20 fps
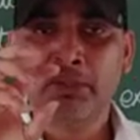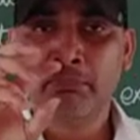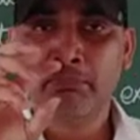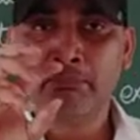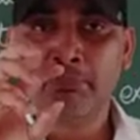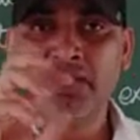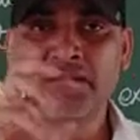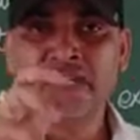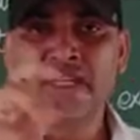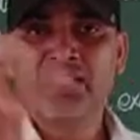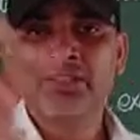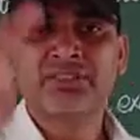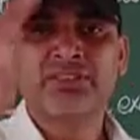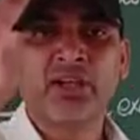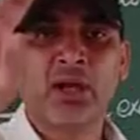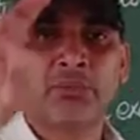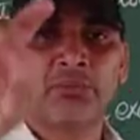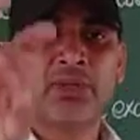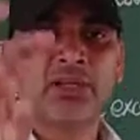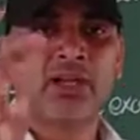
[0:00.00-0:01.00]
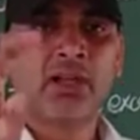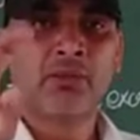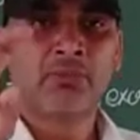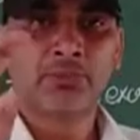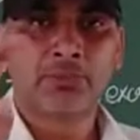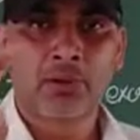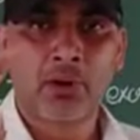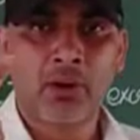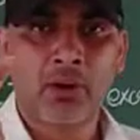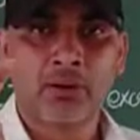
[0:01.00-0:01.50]
millions of the
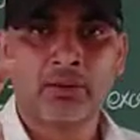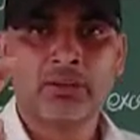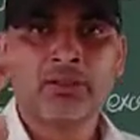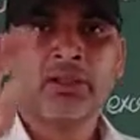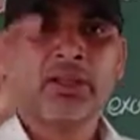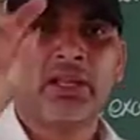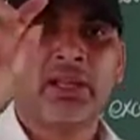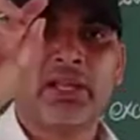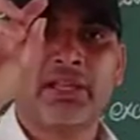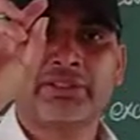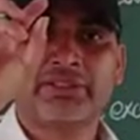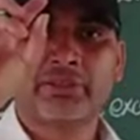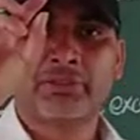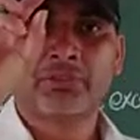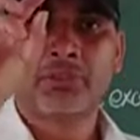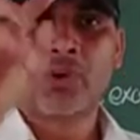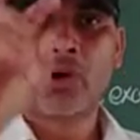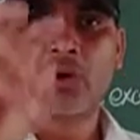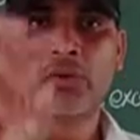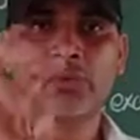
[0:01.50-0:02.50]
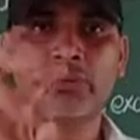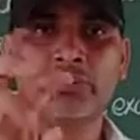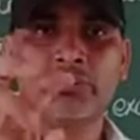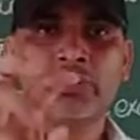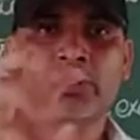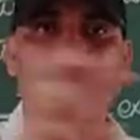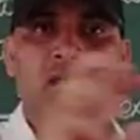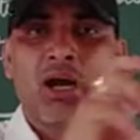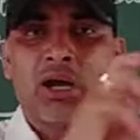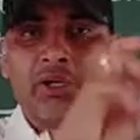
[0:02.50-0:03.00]
nephron is
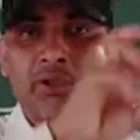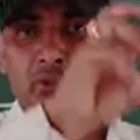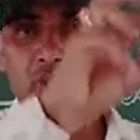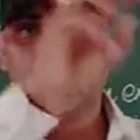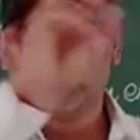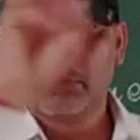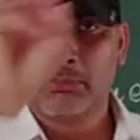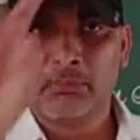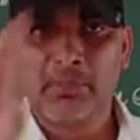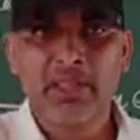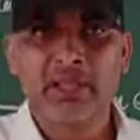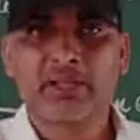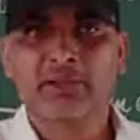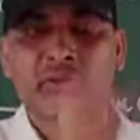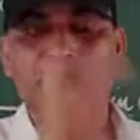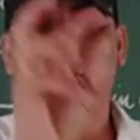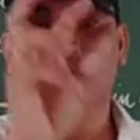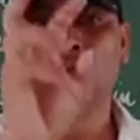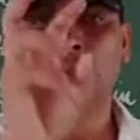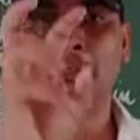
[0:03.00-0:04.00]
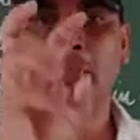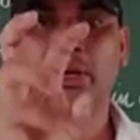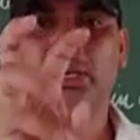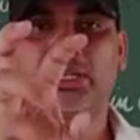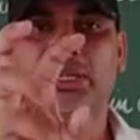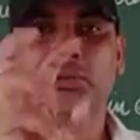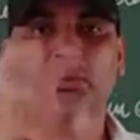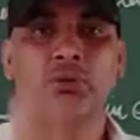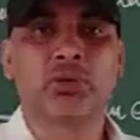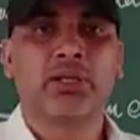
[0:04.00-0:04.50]
found and to the make to the
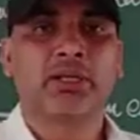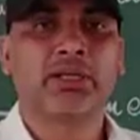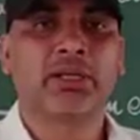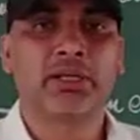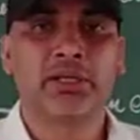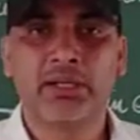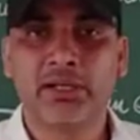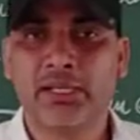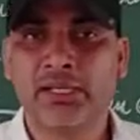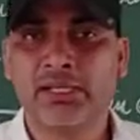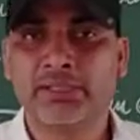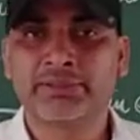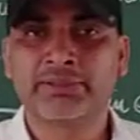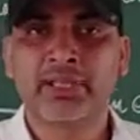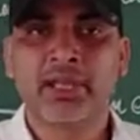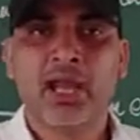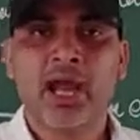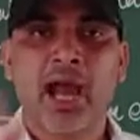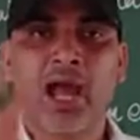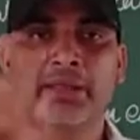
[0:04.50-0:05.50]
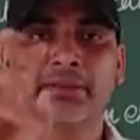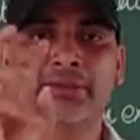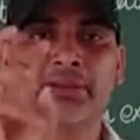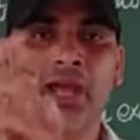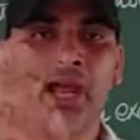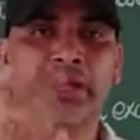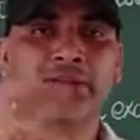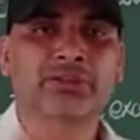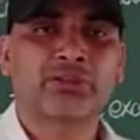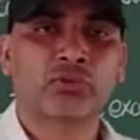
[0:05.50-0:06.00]
particular kidneys, and
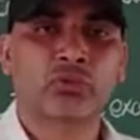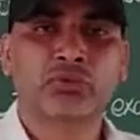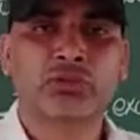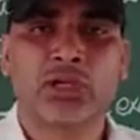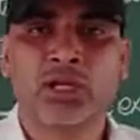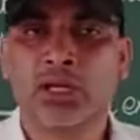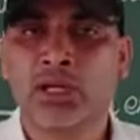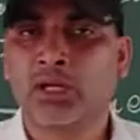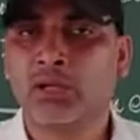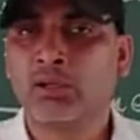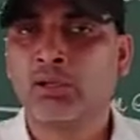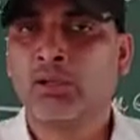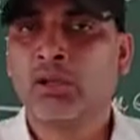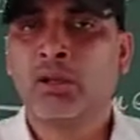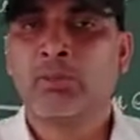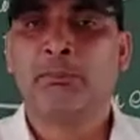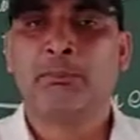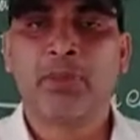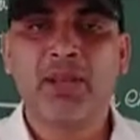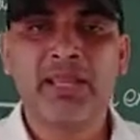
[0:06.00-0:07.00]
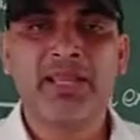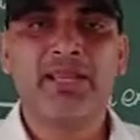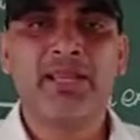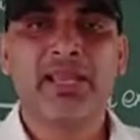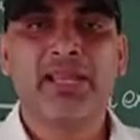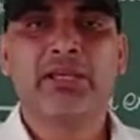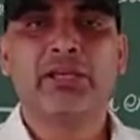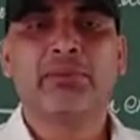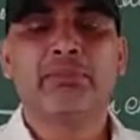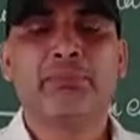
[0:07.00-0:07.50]
that's to the play
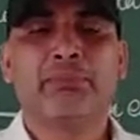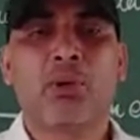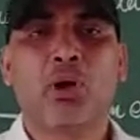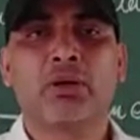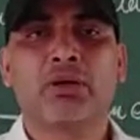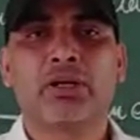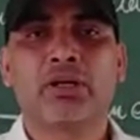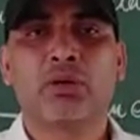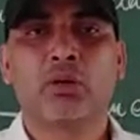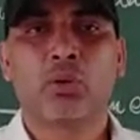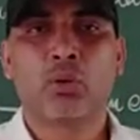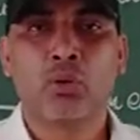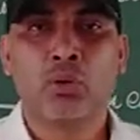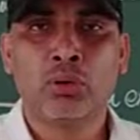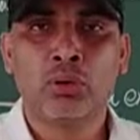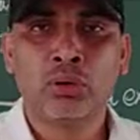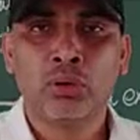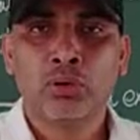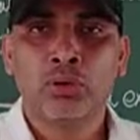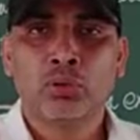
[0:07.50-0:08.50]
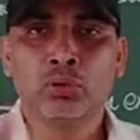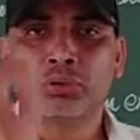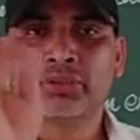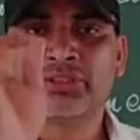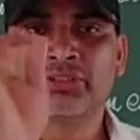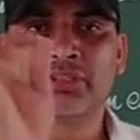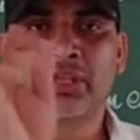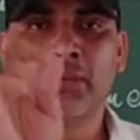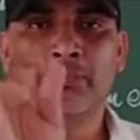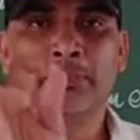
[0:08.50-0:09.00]
an important role to the
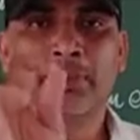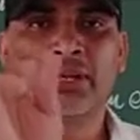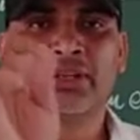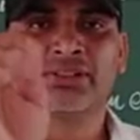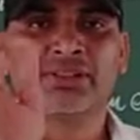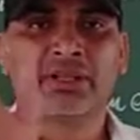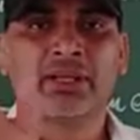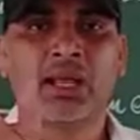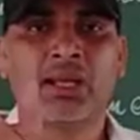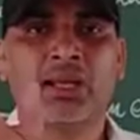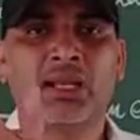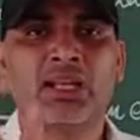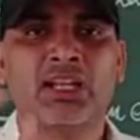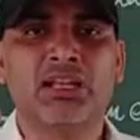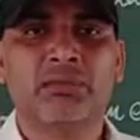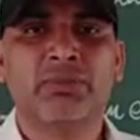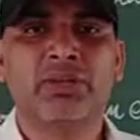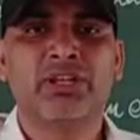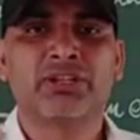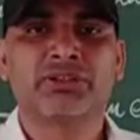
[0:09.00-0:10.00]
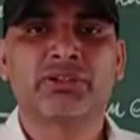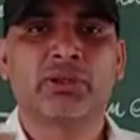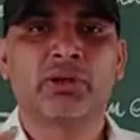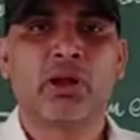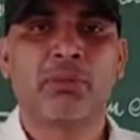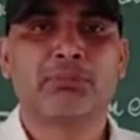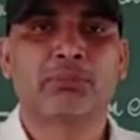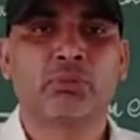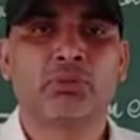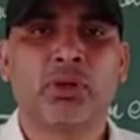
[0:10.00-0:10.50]
separation and elimination
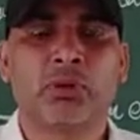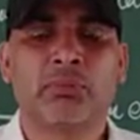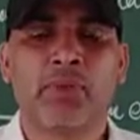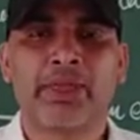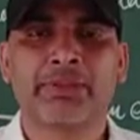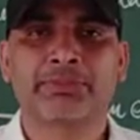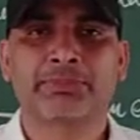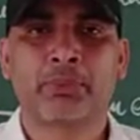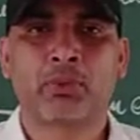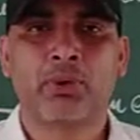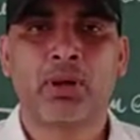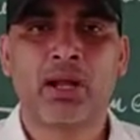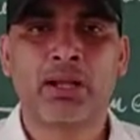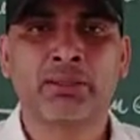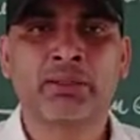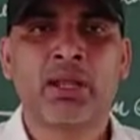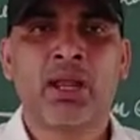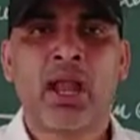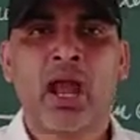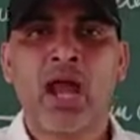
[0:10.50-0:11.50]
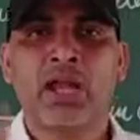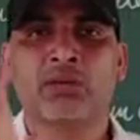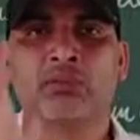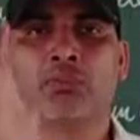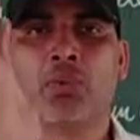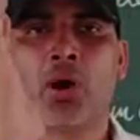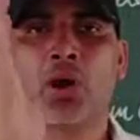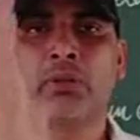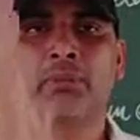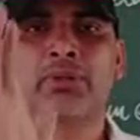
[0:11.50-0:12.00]
of to the waste product
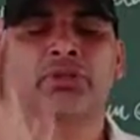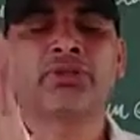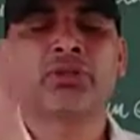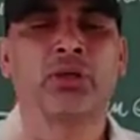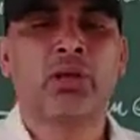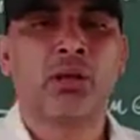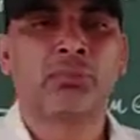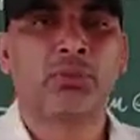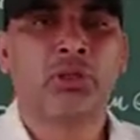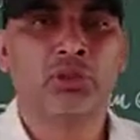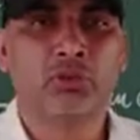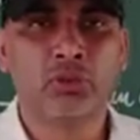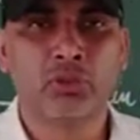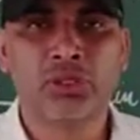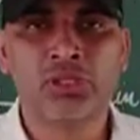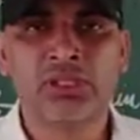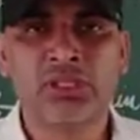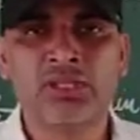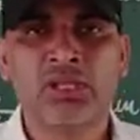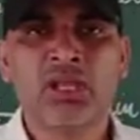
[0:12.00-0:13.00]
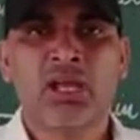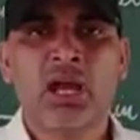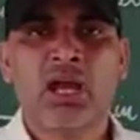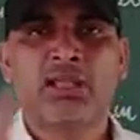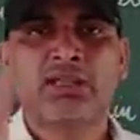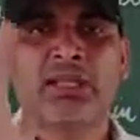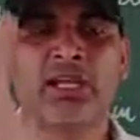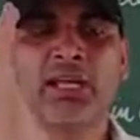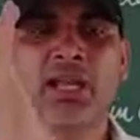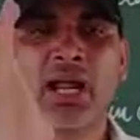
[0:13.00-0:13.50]
and formation of the
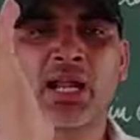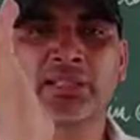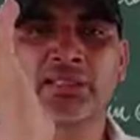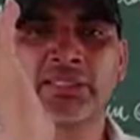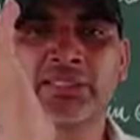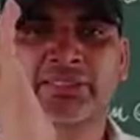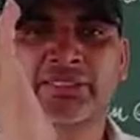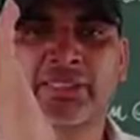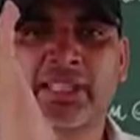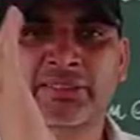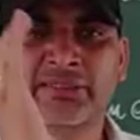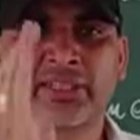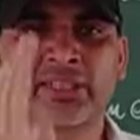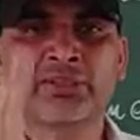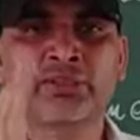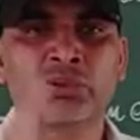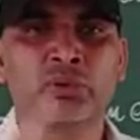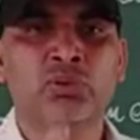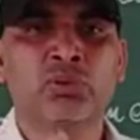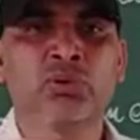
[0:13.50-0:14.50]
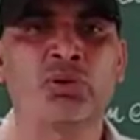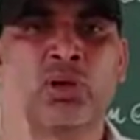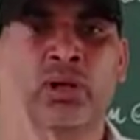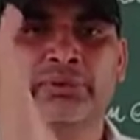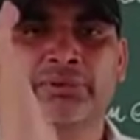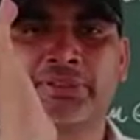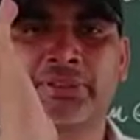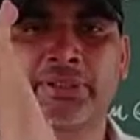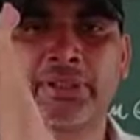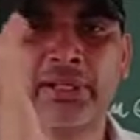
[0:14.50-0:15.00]
urine. There are the successive
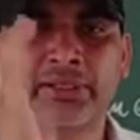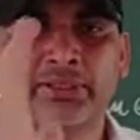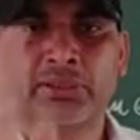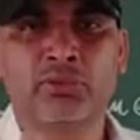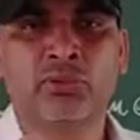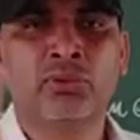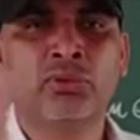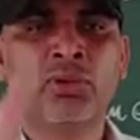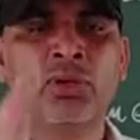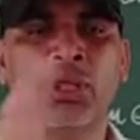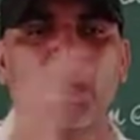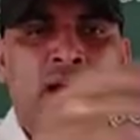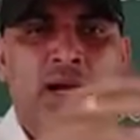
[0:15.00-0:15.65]
consecutive